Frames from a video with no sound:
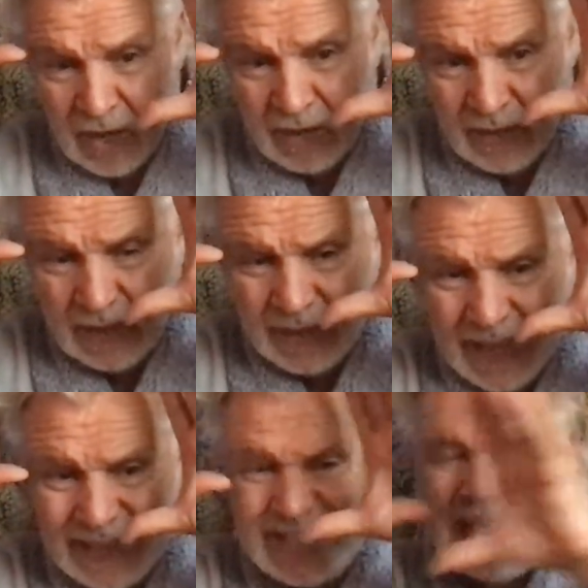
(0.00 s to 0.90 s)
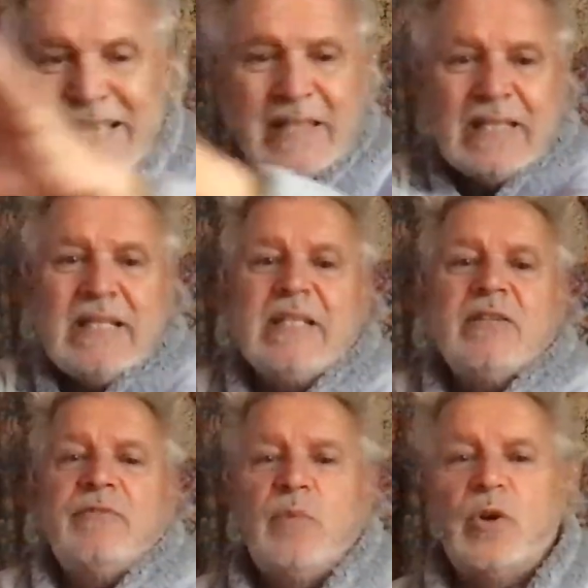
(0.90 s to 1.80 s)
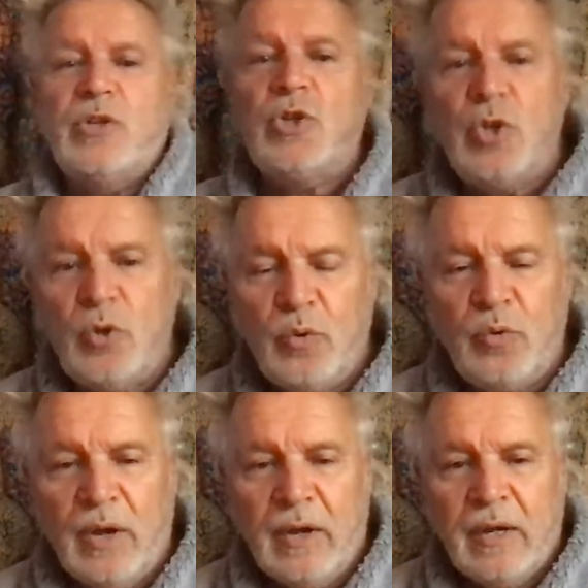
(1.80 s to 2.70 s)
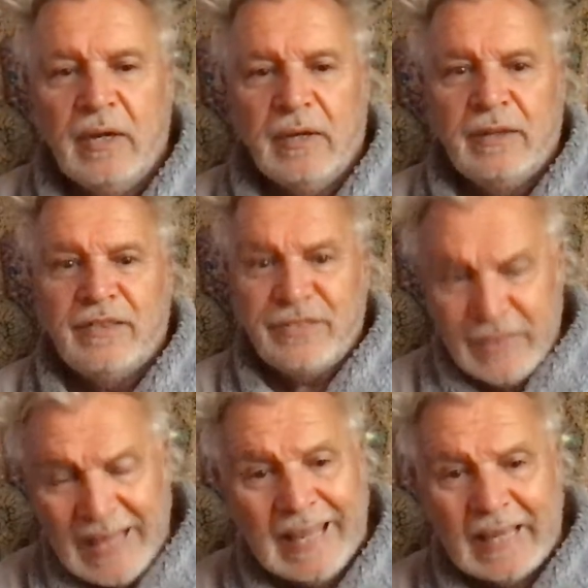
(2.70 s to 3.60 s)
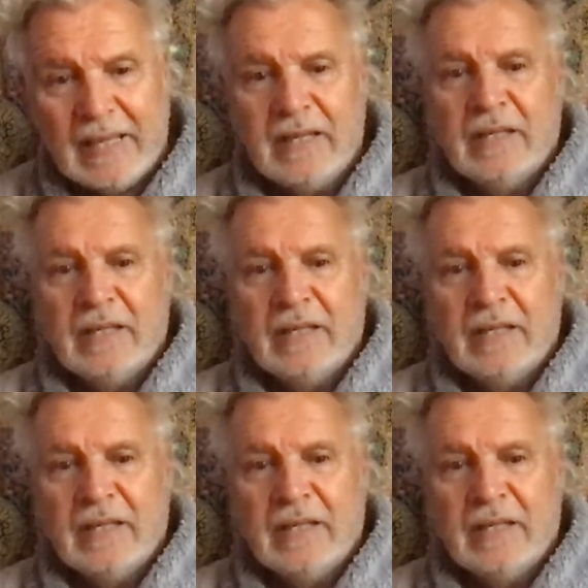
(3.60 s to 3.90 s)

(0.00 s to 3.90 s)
they're the antithesis of what you think